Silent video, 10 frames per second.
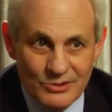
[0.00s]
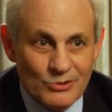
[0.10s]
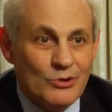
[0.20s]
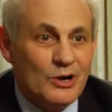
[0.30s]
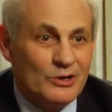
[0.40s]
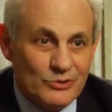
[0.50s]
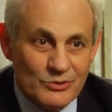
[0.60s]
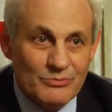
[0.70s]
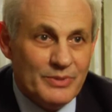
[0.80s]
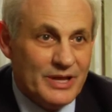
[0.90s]

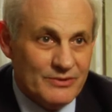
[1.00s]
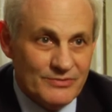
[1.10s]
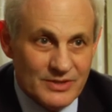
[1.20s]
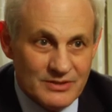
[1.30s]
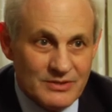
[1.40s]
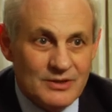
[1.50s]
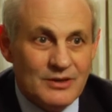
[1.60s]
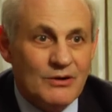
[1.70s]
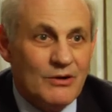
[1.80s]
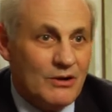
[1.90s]
long-term benefit
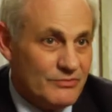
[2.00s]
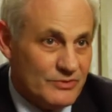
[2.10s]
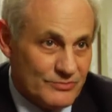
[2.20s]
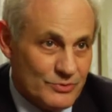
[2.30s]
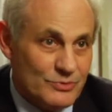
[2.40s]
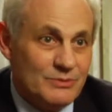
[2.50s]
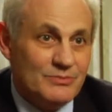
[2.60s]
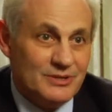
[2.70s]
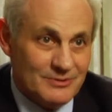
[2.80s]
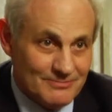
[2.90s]
off of
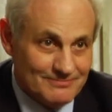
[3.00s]
treatment.